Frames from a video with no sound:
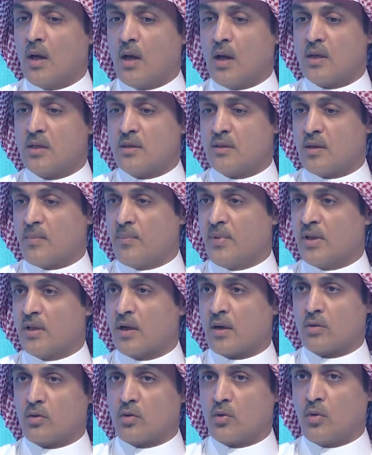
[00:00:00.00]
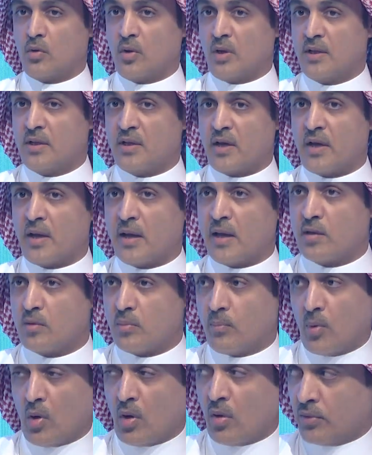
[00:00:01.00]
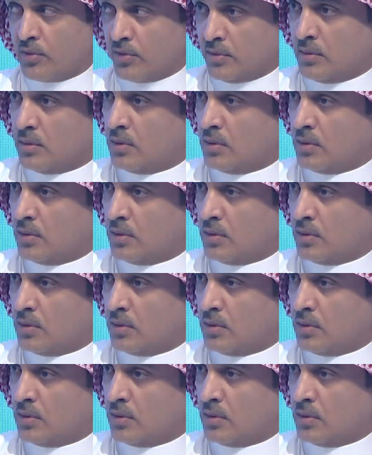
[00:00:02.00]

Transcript: it's better to integrate both.